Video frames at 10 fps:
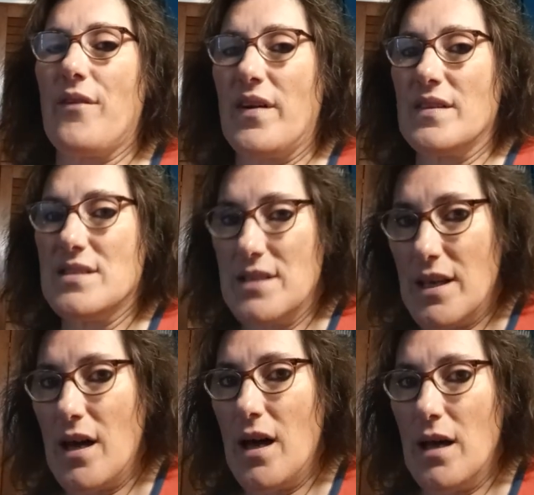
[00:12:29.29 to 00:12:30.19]
I'd rather
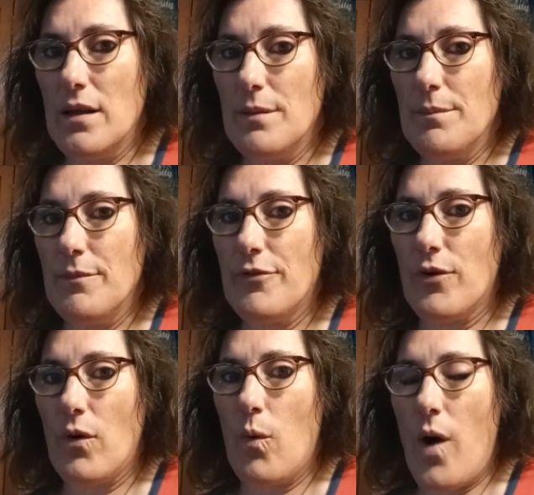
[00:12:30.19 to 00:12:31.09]
sit on them
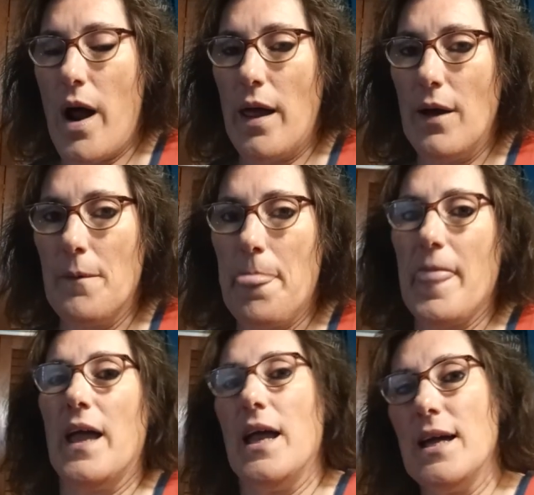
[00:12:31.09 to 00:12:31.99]
for a while
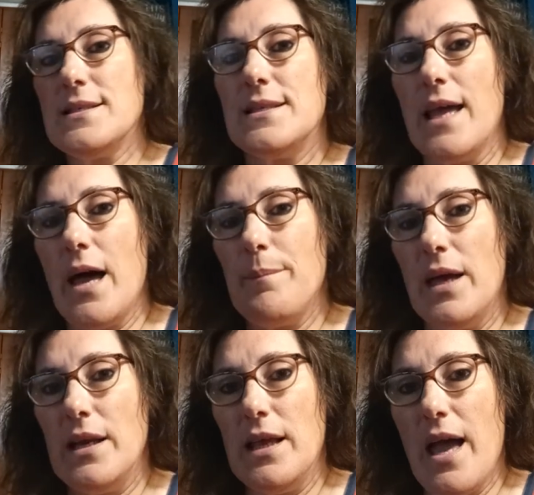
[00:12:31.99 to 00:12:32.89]
and see how
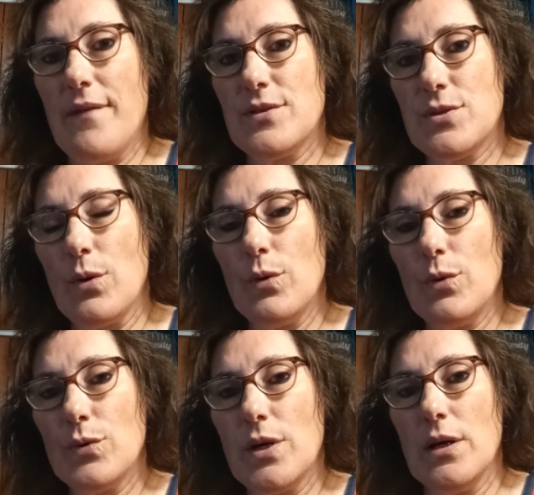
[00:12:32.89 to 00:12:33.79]
many have
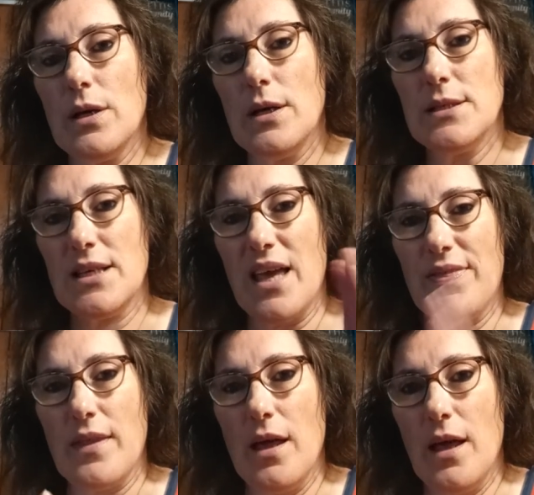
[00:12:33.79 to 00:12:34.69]
sold to
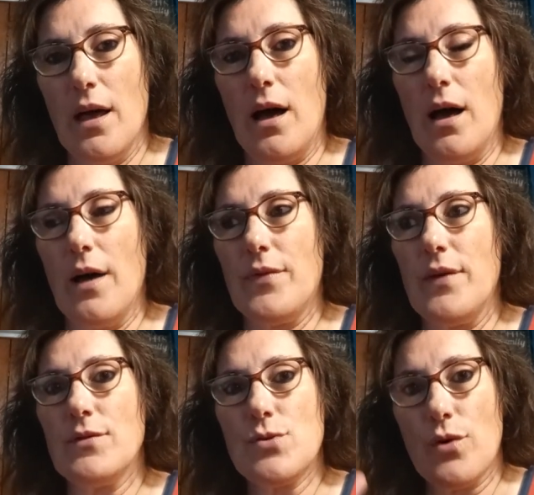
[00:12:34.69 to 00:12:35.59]
get the
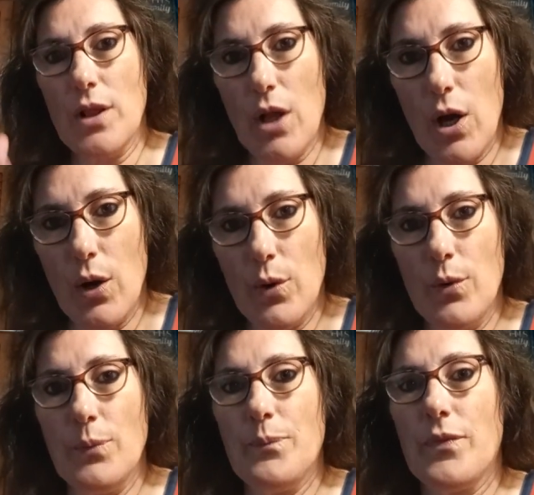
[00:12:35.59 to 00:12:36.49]
inventory
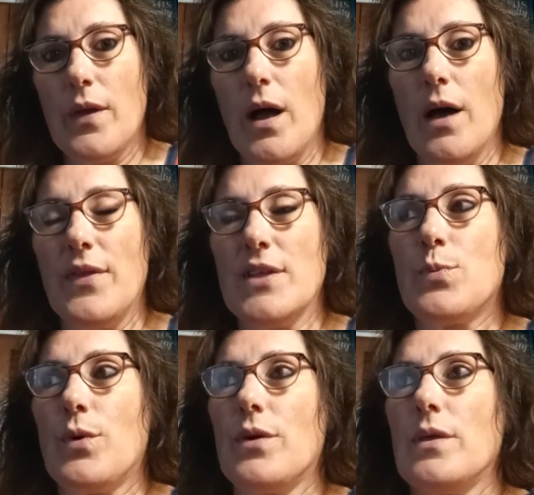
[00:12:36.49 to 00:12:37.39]
low,
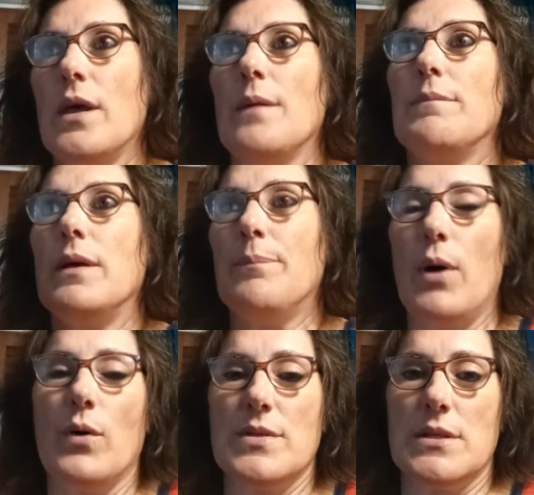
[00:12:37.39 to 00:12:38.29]
that's worth me
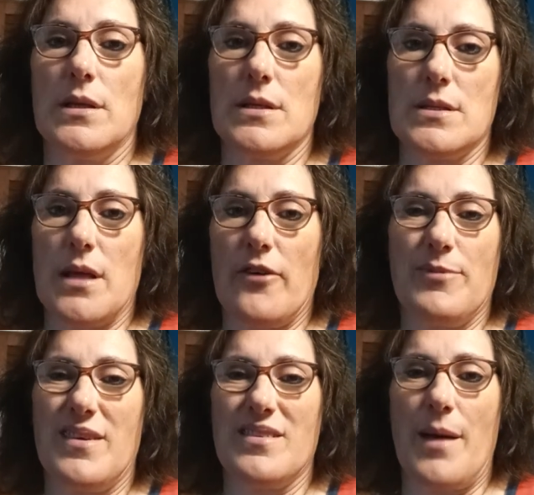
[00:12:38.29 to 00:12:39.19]
posting the
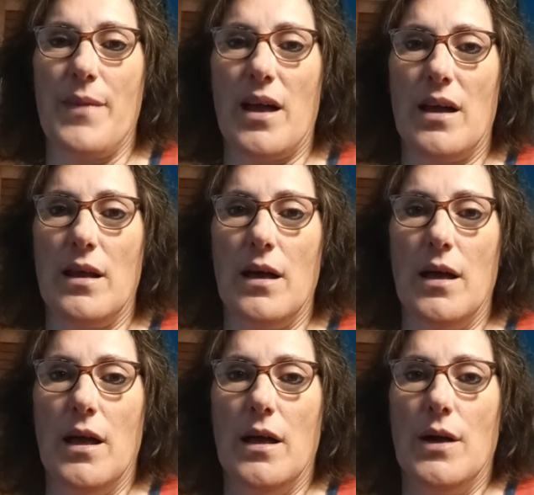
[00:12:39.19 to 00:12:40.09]
stuff, because I'm not going to
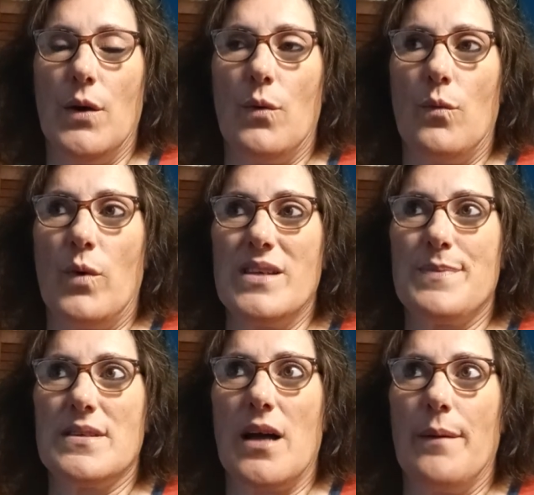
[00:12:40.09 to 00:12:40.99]

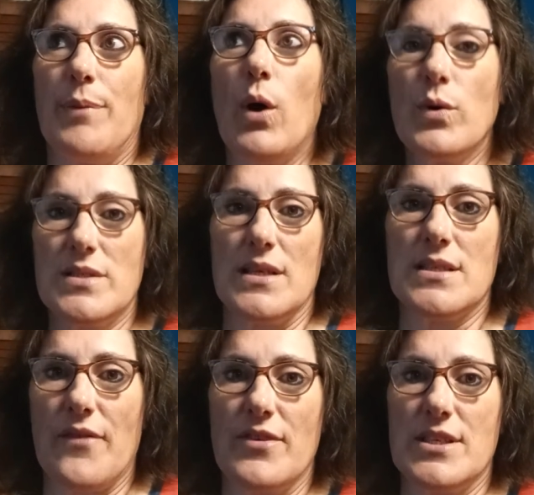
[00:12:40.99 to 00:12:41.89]
waste my time posting
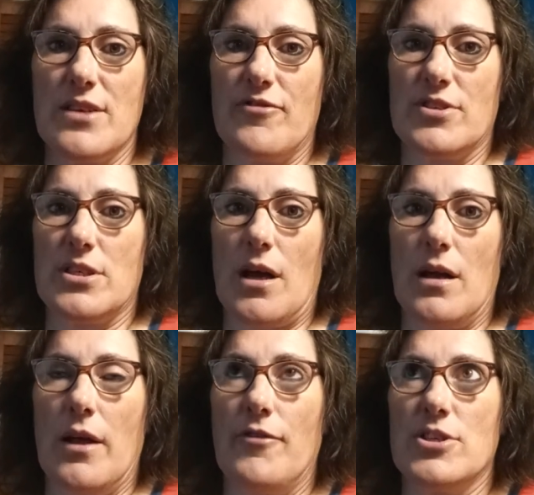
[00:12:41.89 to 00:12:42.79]
stuff if
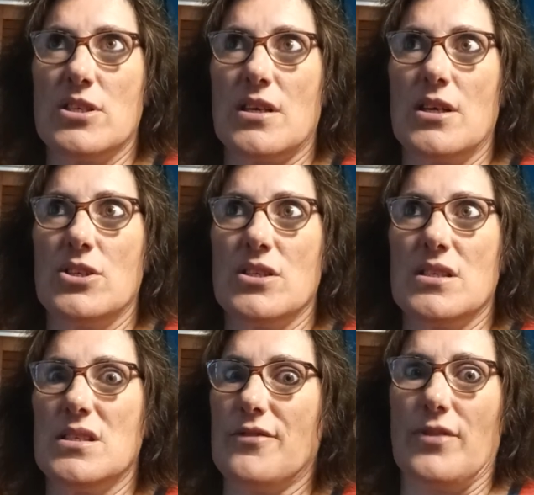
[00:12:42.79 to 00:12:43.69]
it's just going to
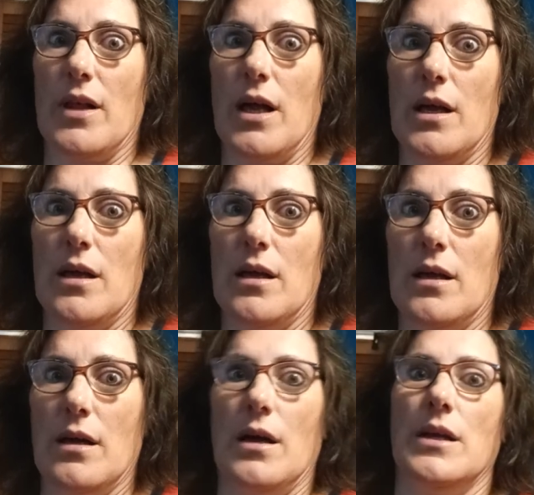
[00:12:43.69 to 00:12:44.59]
just sit for like
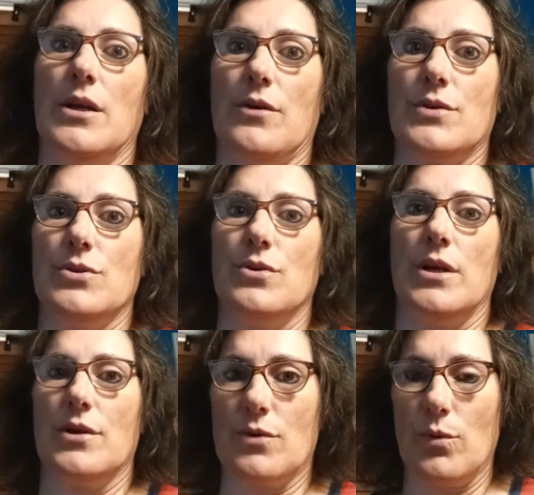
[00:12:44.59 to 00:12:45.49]
a year or 2
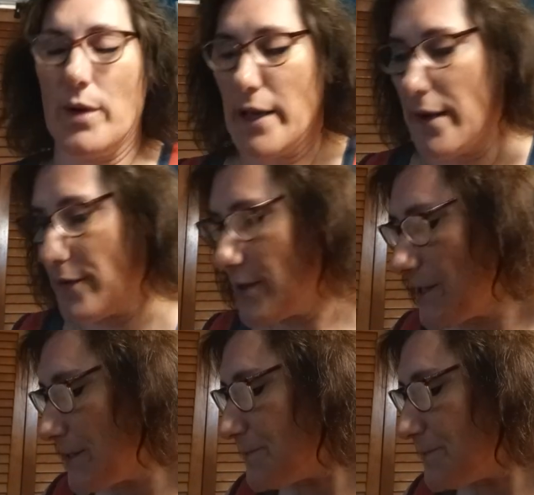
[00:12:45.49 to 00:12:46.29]
years or whatever.